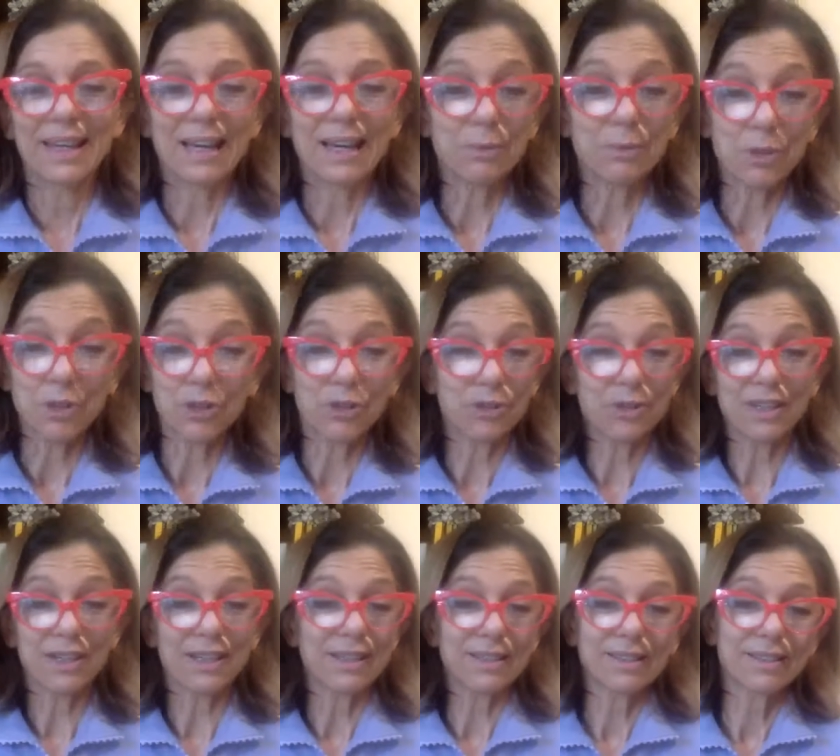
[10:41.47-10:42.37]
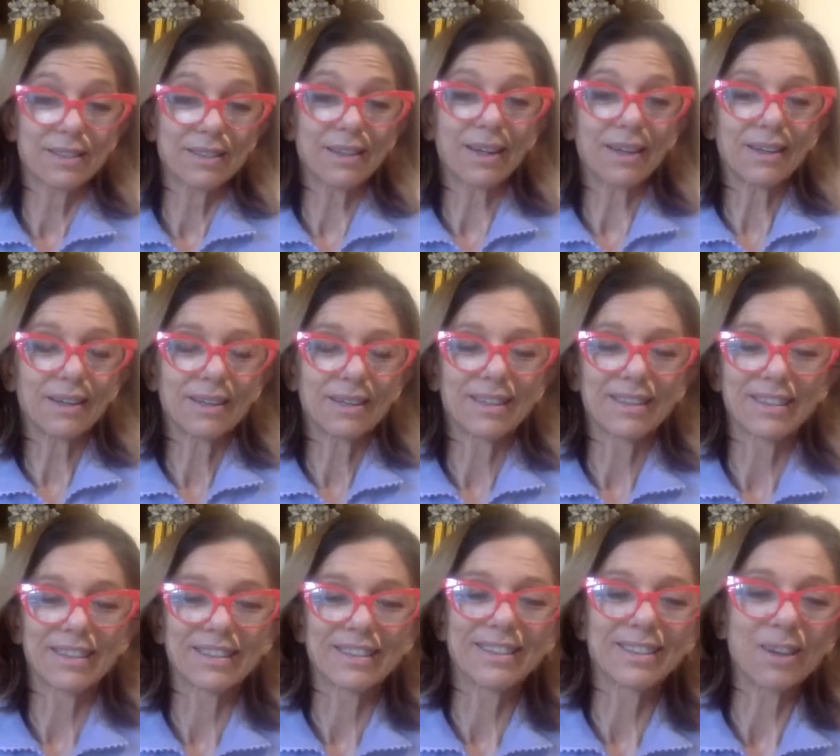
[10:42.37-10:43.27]
And we shouldn't get stuck.
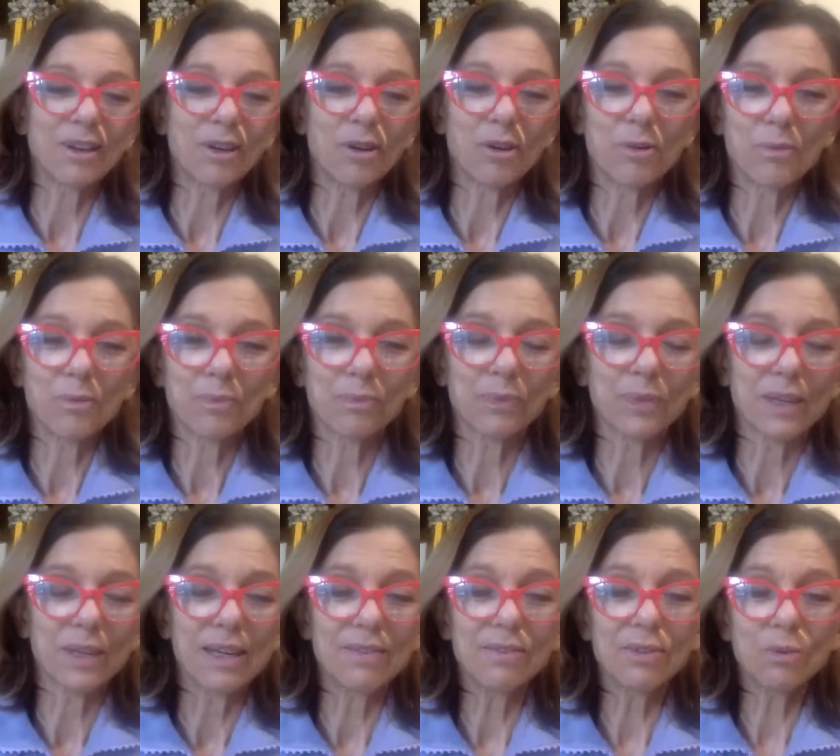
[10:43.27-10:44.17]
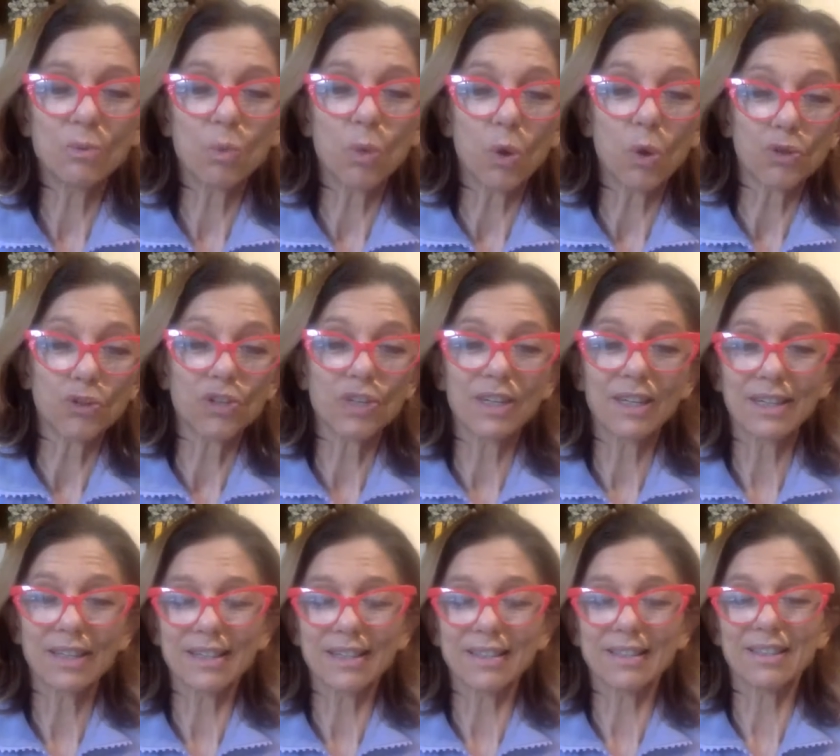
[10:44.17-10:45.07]
So even
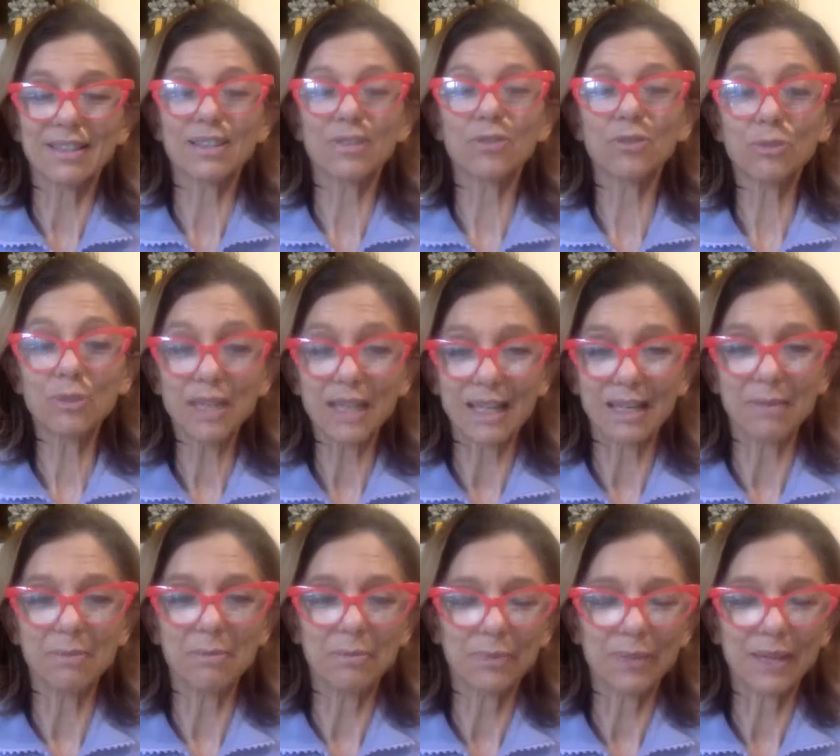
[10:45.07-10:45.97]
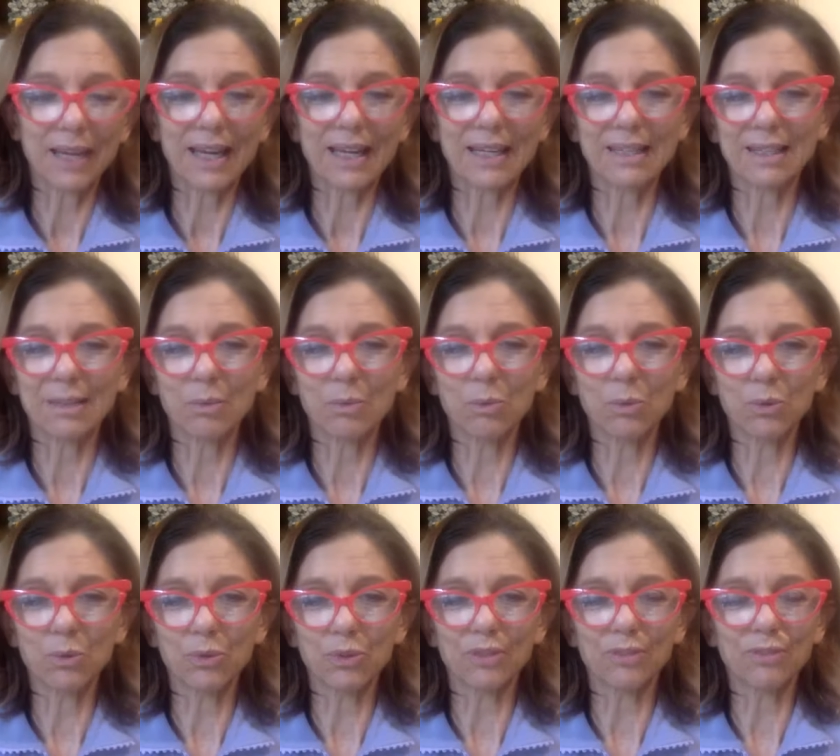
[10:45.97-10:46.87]
watching a stream and the
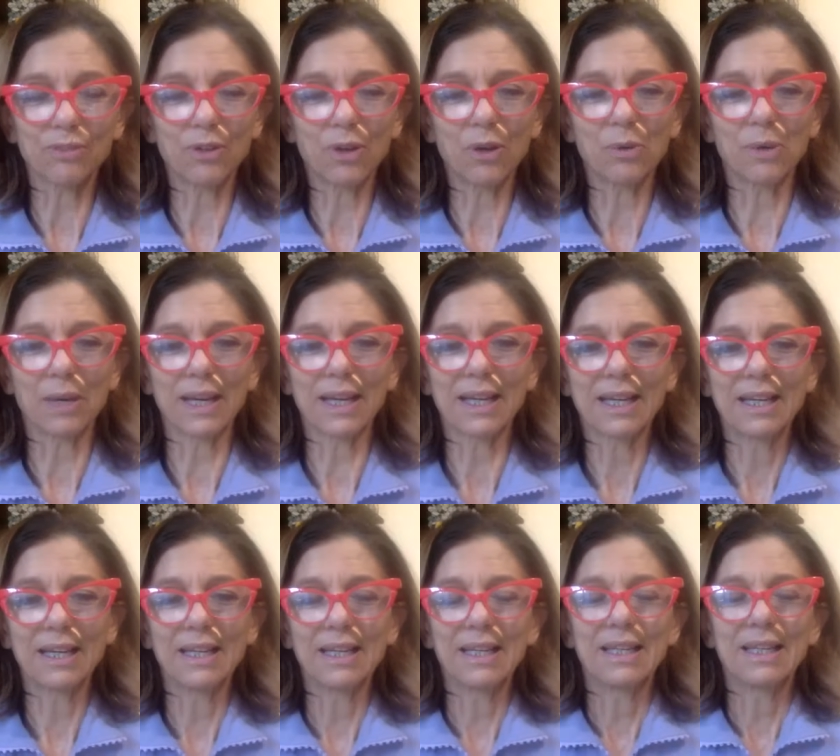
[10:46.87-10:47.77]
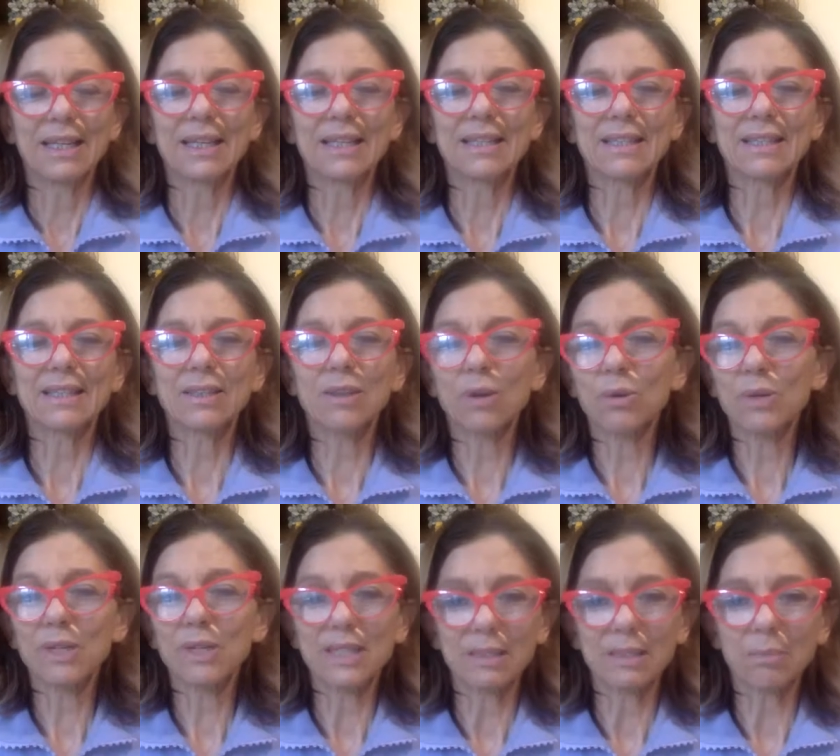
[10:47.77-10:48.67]
water flowing is so
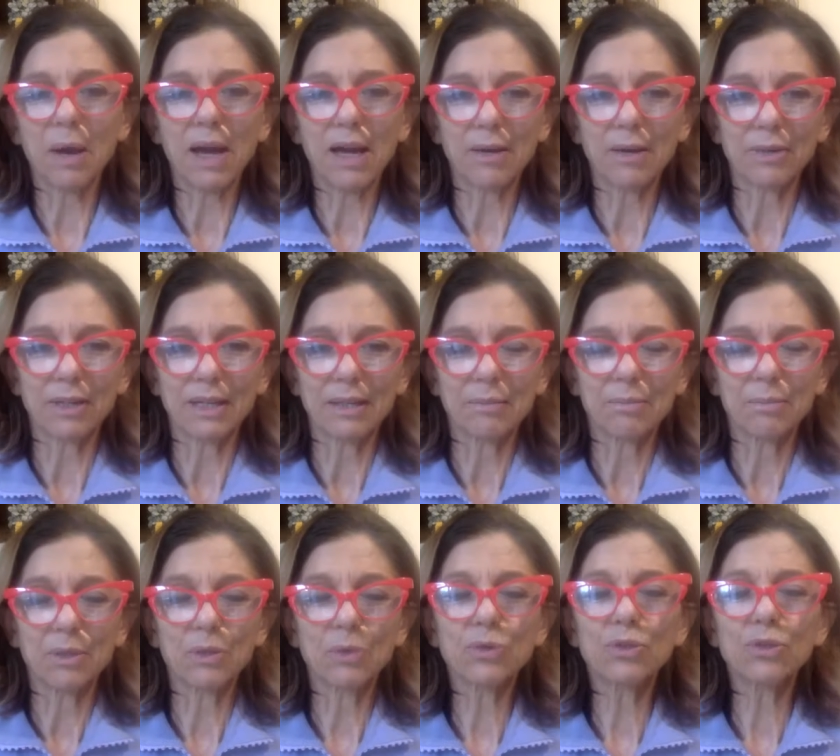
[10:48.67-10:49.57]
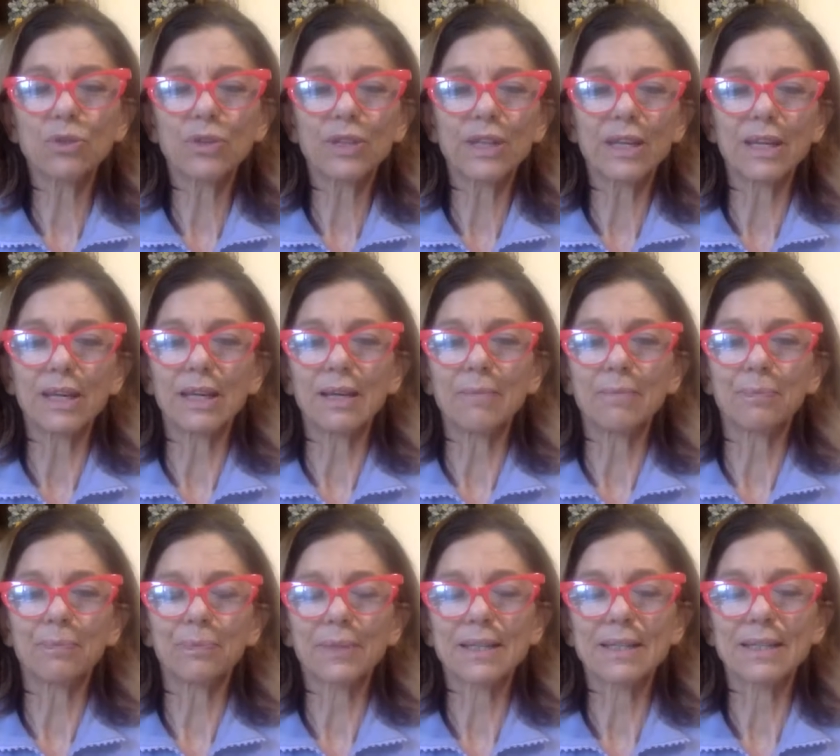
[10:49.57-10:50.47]
inspiring. But also the
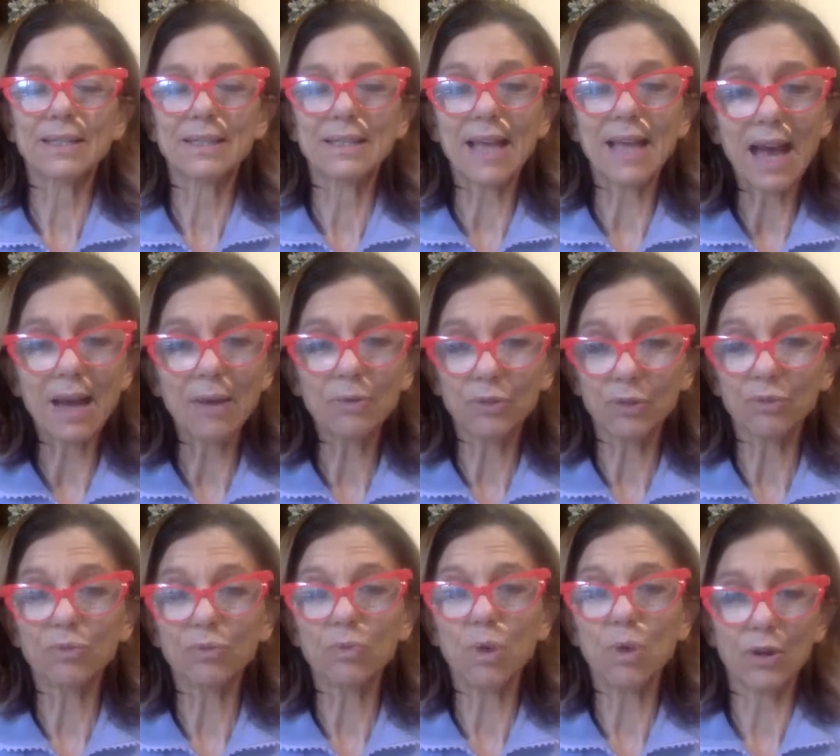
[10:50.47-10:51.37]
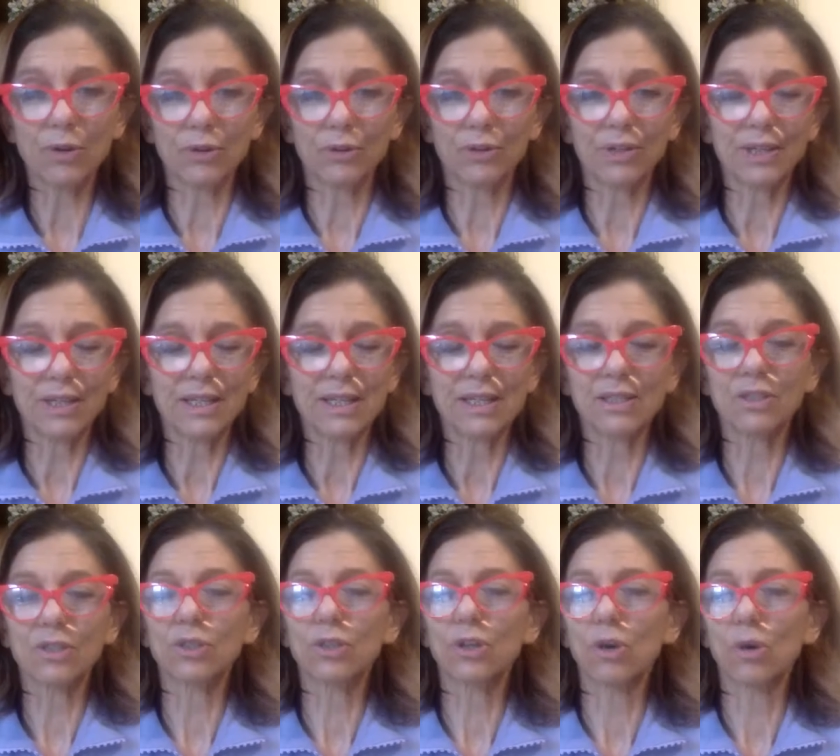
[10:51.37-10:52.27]
sound of water
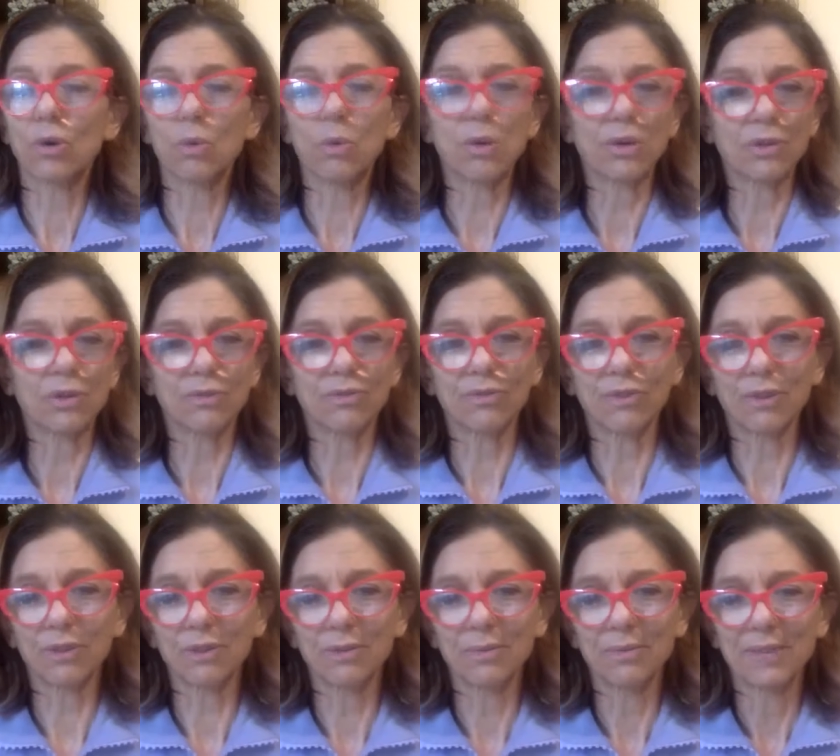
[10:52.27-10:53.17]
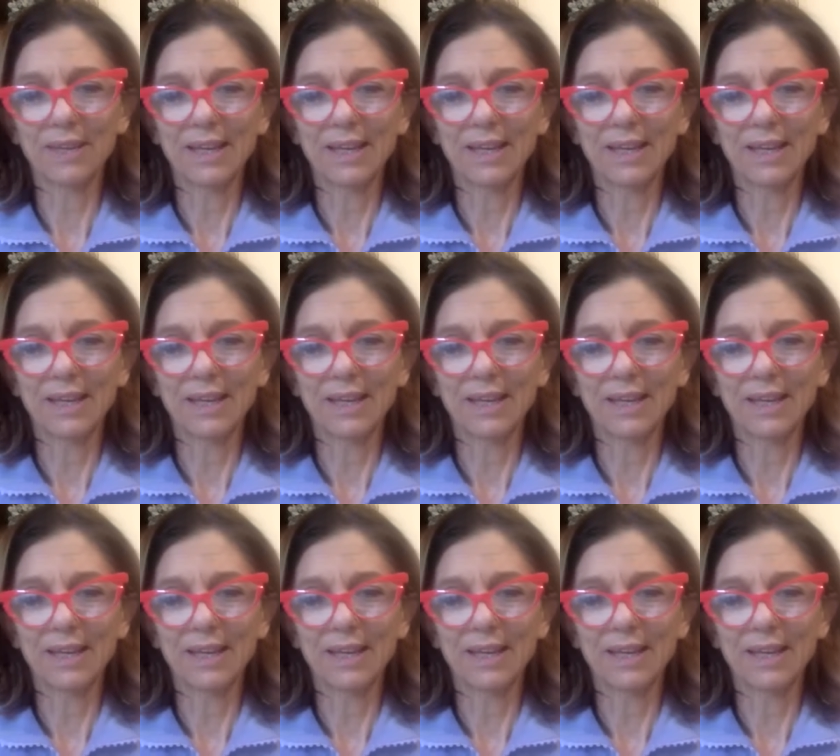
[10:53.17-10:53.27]
is so wonderful.